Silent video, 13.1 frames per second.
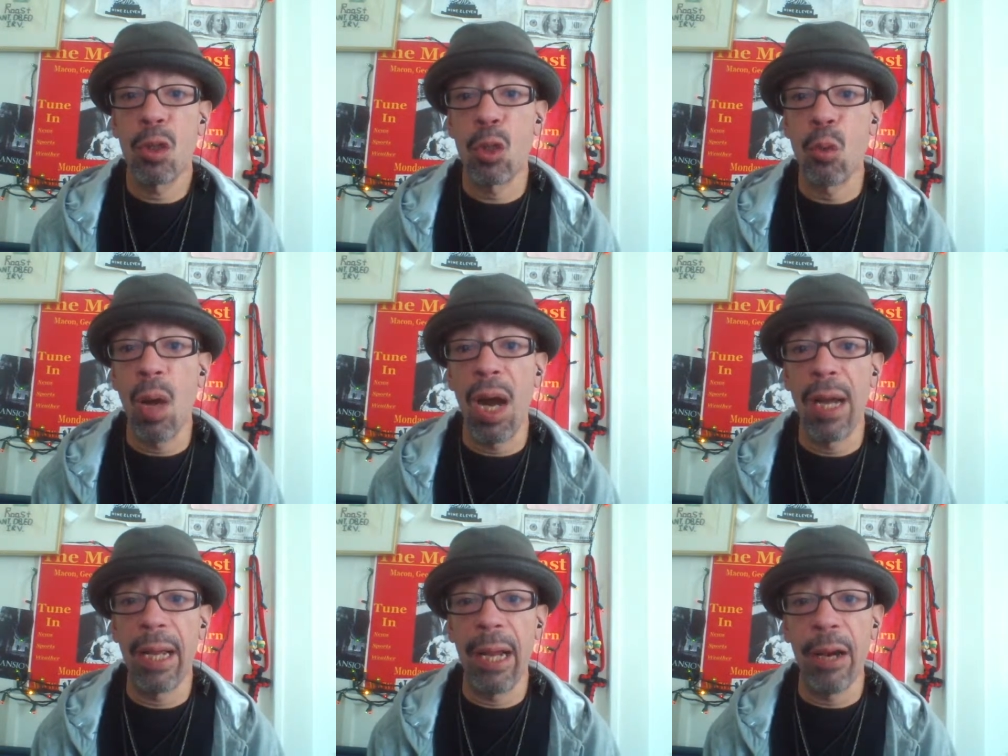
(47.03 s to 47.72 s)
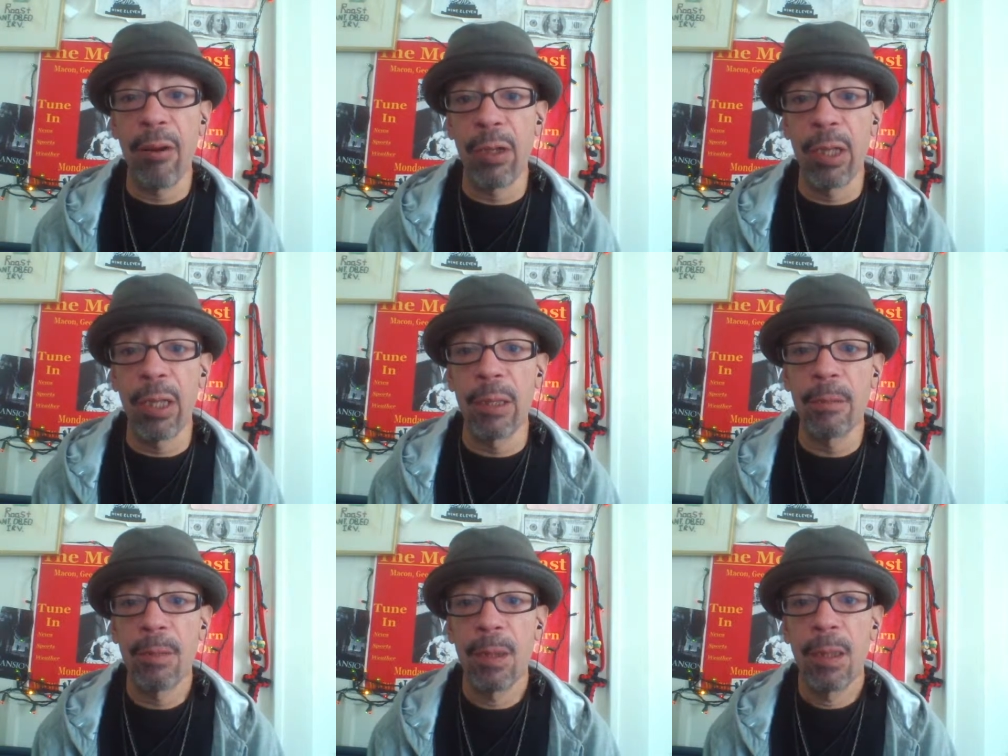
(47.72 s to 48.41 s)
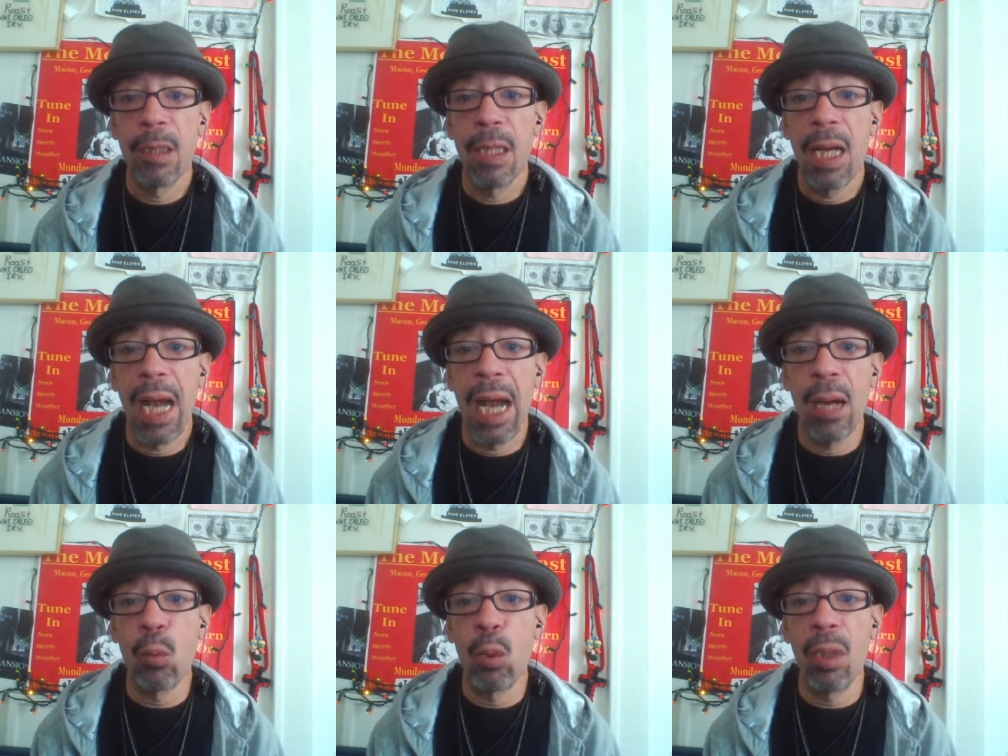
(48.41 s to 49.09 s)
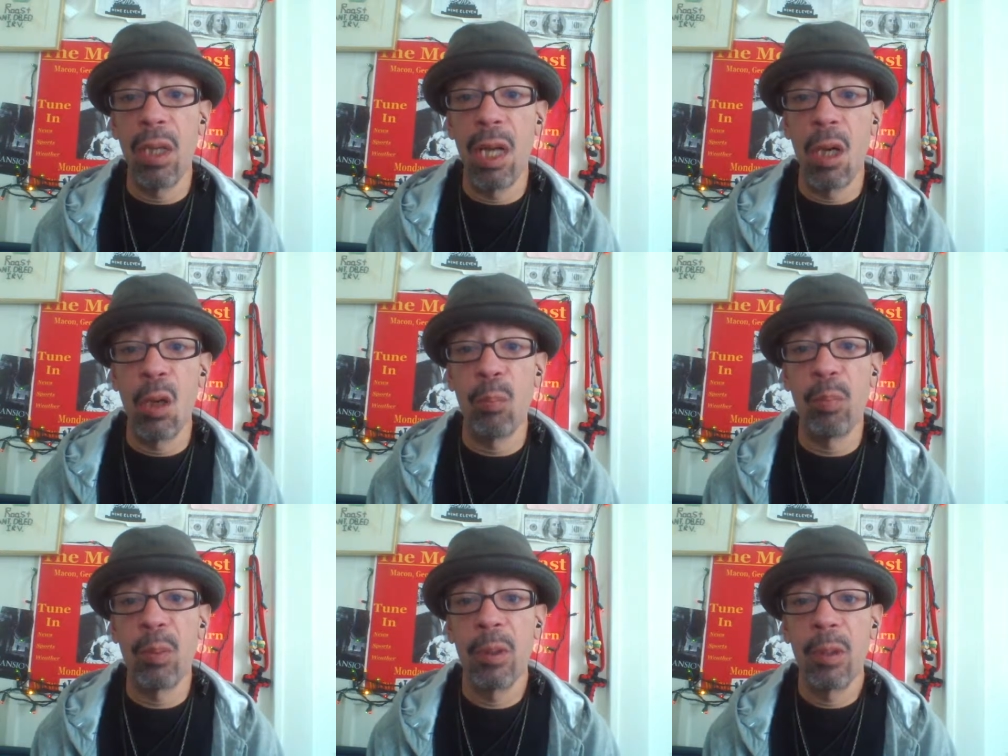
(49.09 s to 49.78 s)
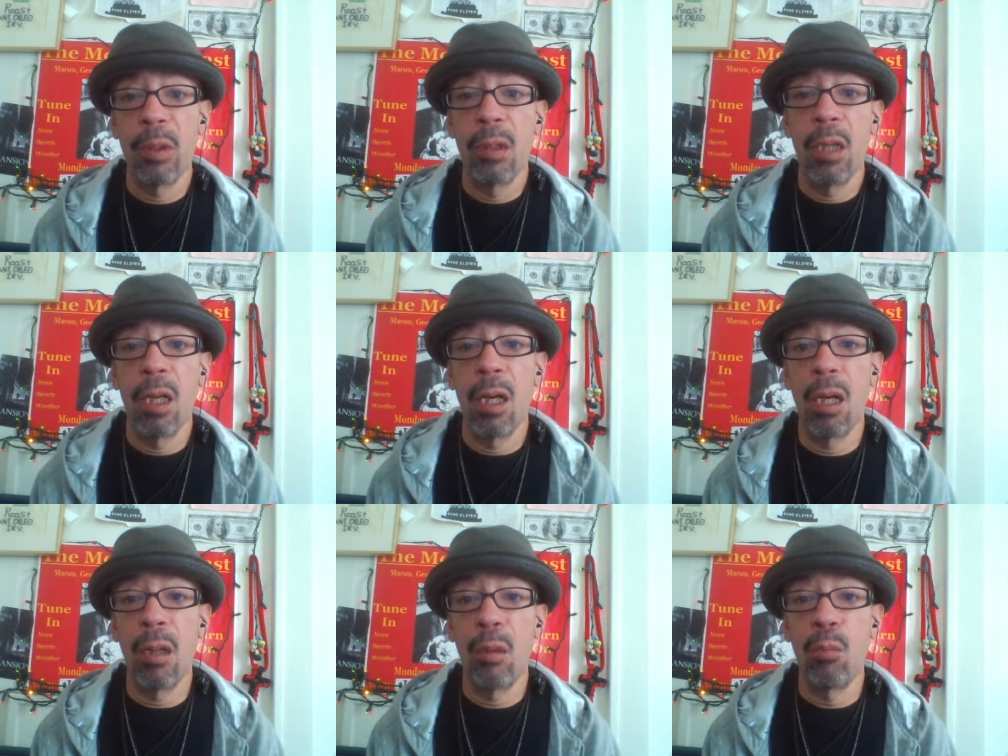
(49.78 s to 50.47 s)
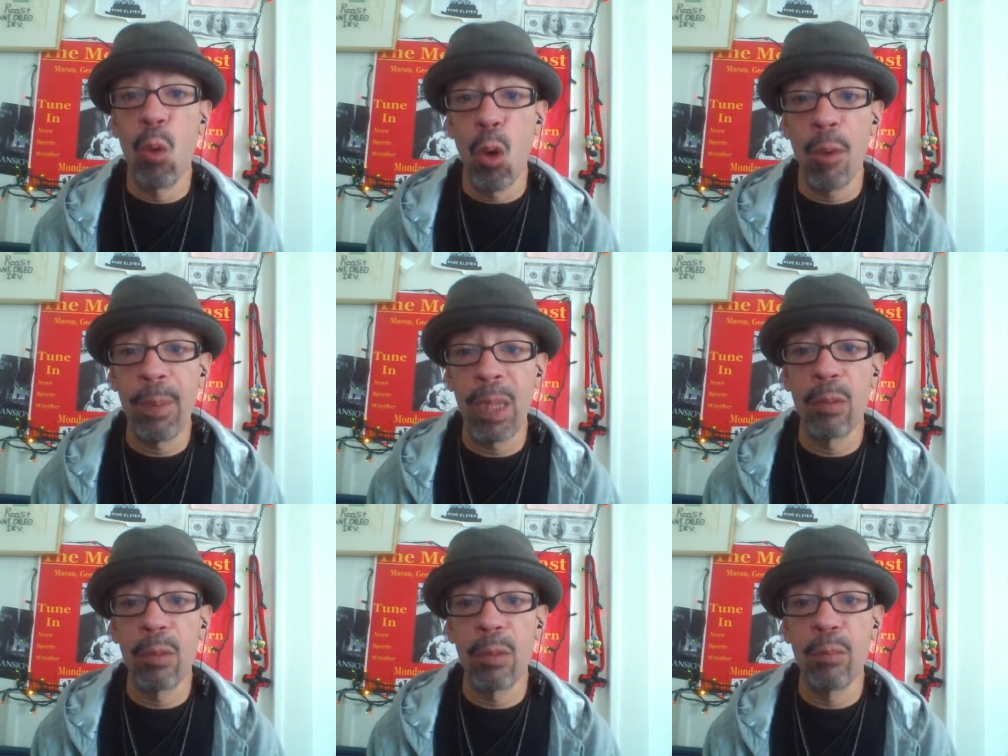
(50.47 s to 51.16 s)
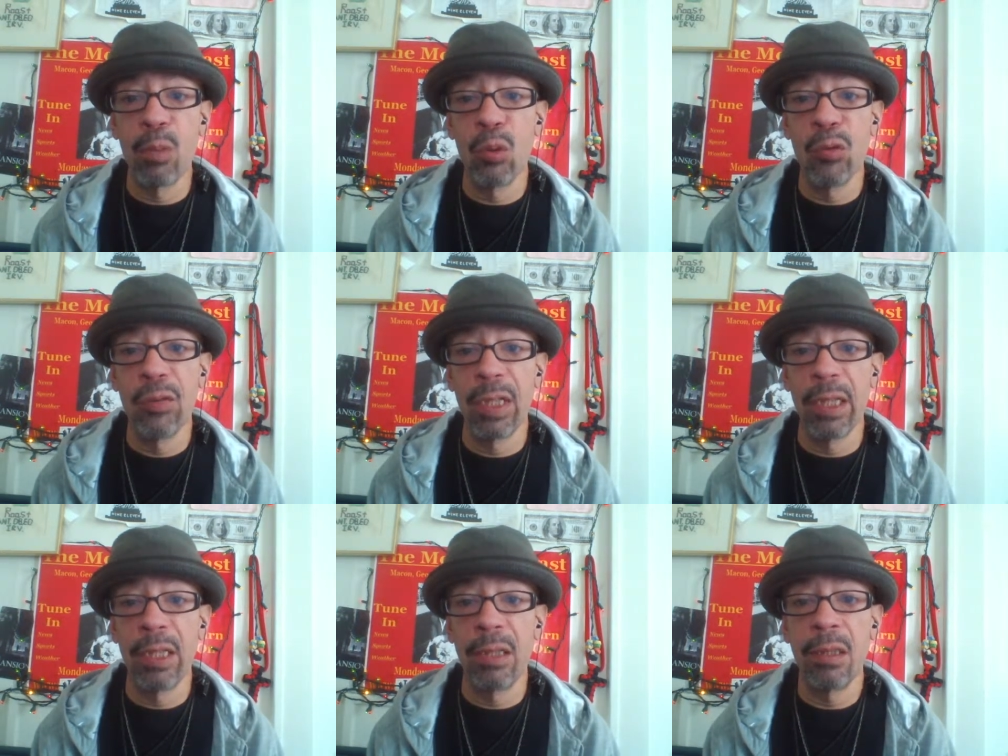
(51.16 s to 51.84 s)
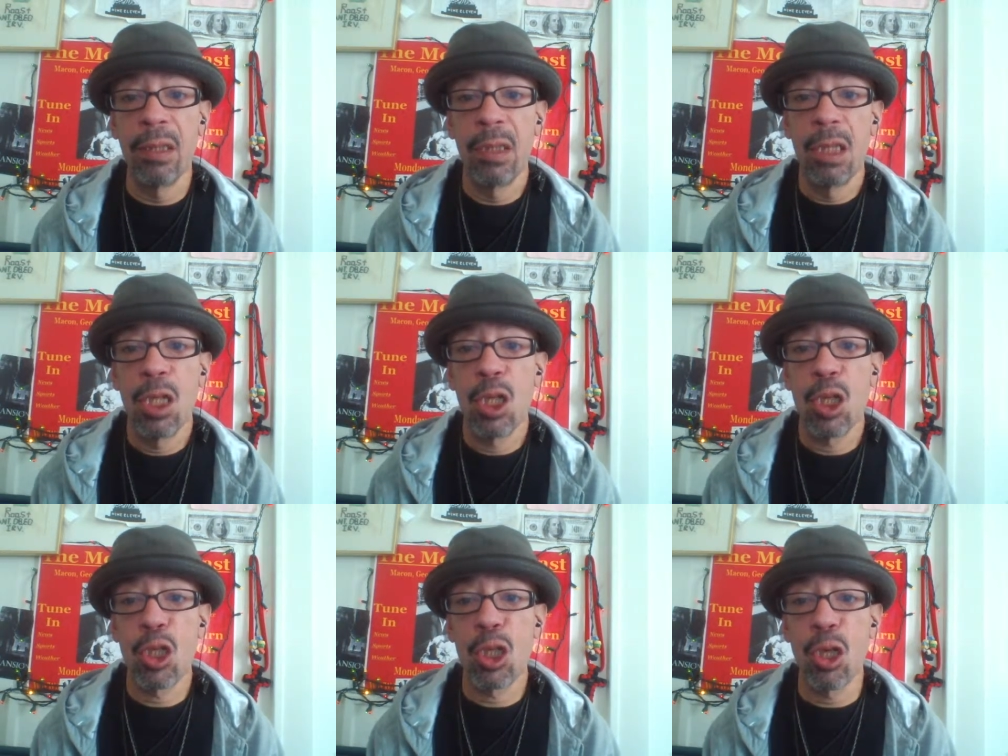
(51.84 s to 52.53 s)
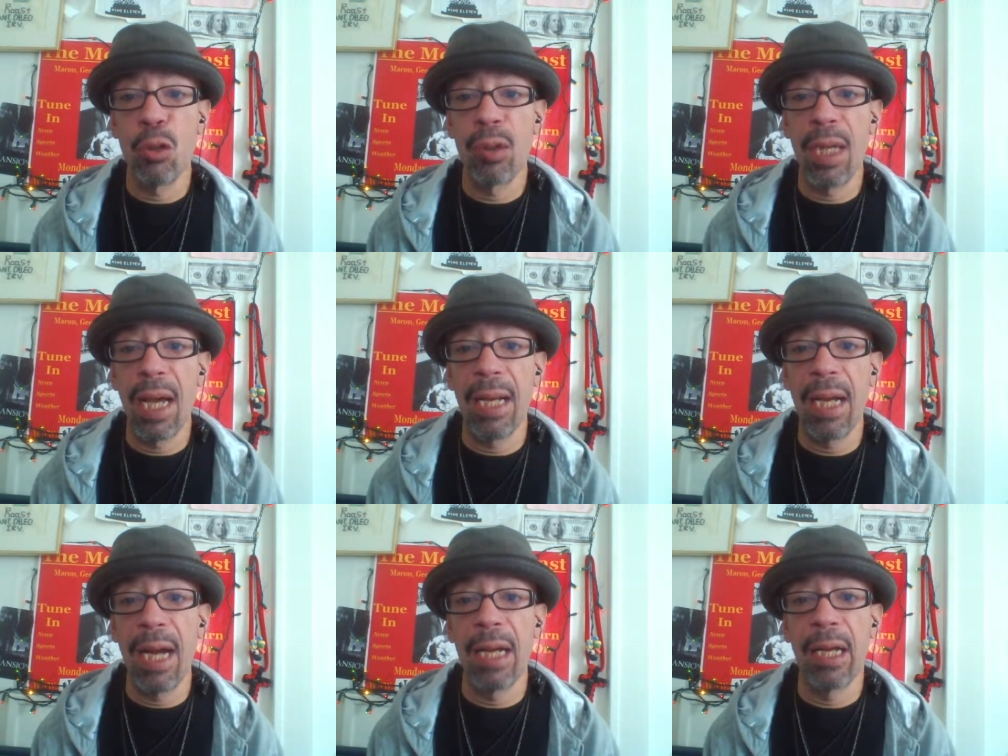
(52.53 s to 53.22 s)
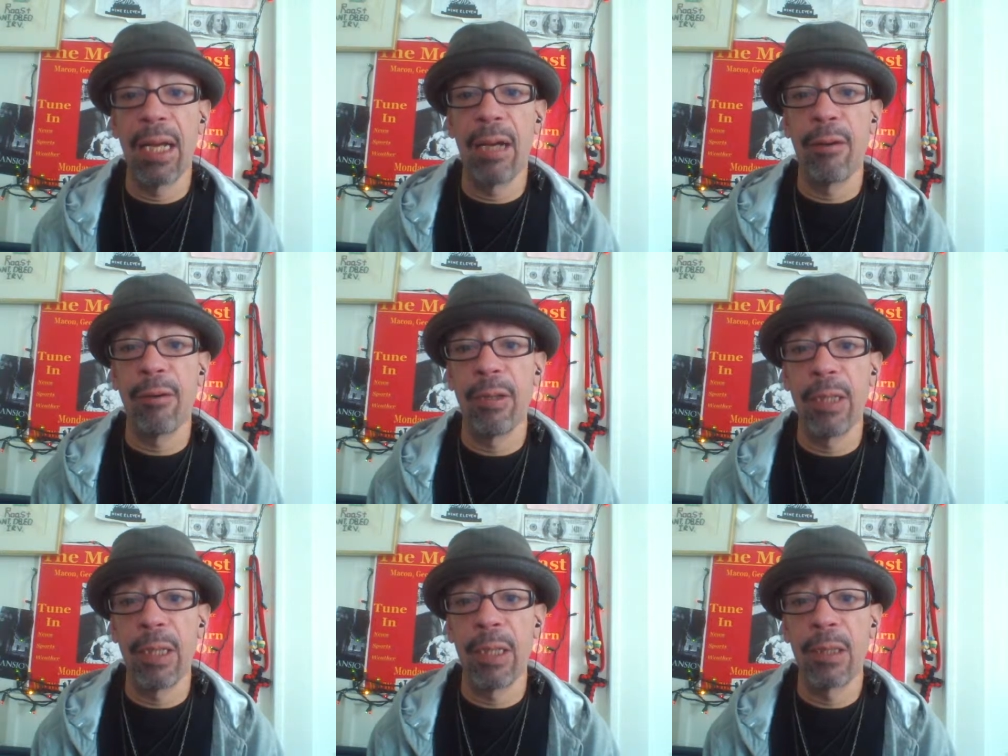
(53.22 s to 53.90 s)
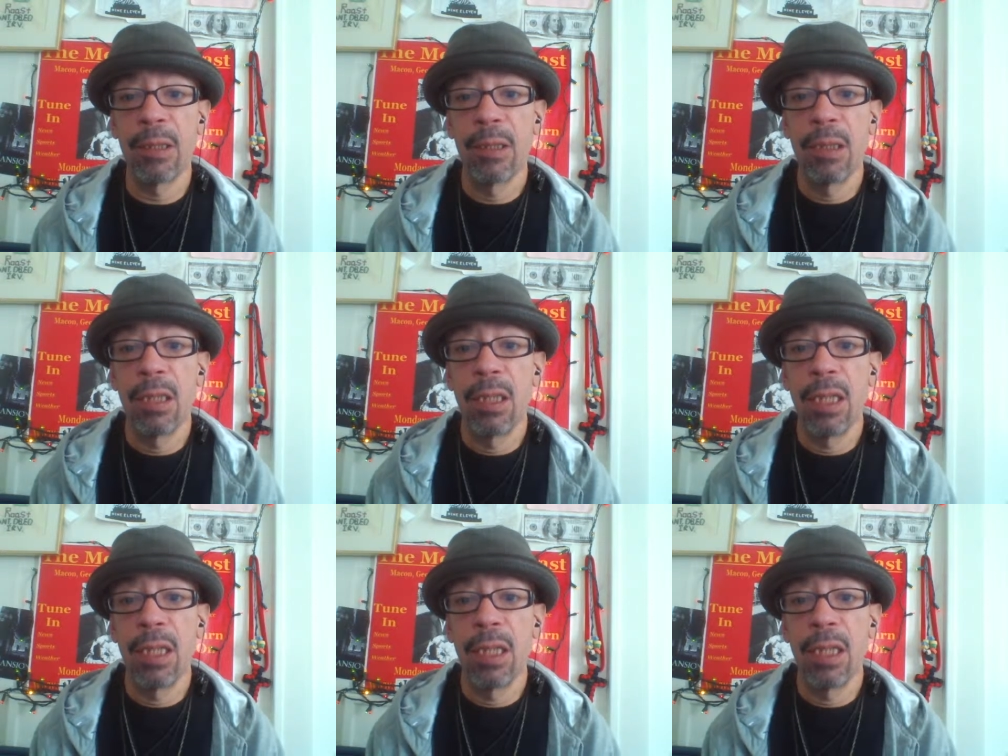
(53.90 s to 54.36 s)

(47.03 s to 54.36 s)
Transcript: to our area and will help uh, more people to move in so that our area